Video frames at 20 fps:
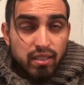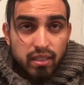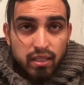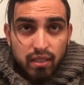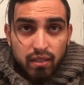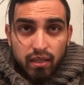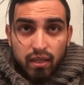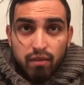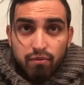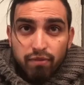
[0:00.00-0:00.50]

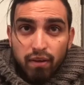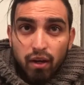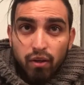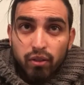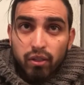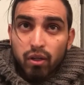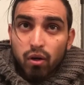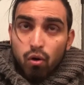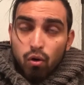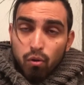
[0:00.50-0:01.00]
He
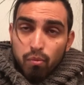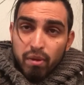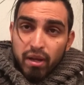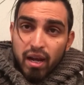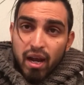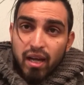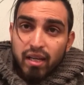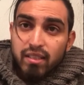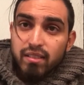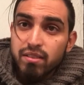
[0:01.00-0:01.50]
found the whole
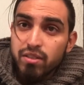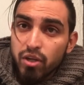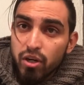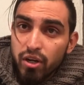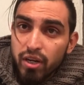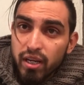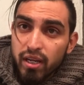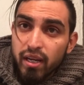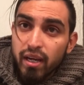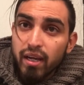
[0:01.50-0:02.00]
Minox
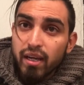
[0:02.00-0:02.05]
journey,